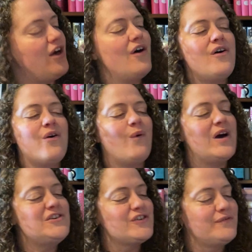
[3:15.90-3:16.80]
Oh,
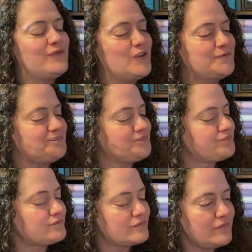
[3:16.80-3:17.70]
wonderful.
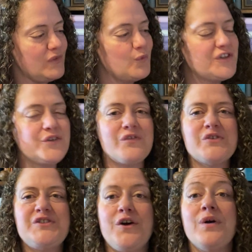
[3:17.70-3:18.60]
Wonderful.
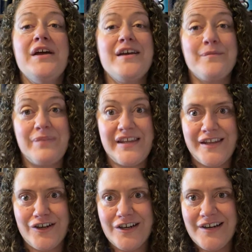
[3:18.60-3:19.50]
So
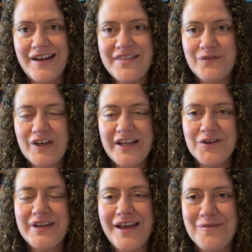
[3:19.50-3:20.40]
Peter and the very
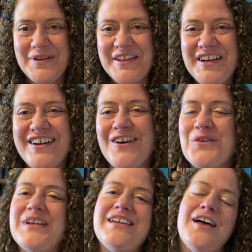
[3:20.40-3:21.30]
hungry caterpillar are
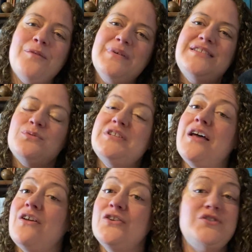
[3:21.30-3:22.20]
going to help us
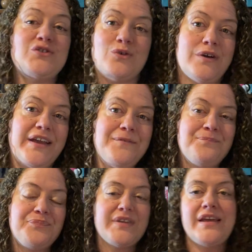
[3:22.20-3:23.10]
tell our story.
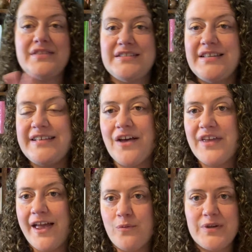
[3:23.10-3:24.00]
And this is how
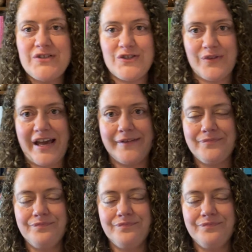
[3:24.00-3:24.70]
they help us do that.